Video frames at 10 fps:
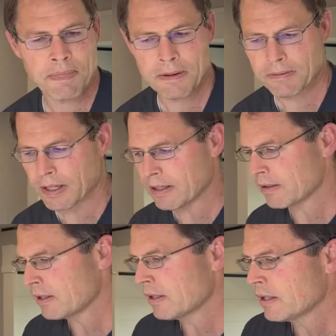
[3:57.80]
All right.
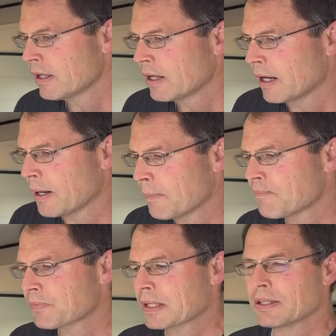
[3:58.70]

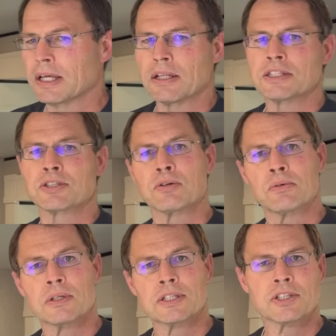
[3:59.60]
Now let's
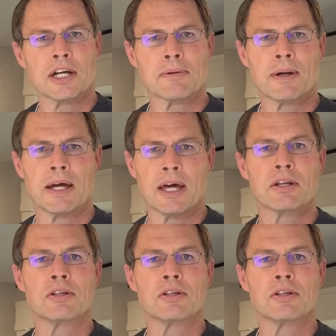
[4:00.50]
talk about how to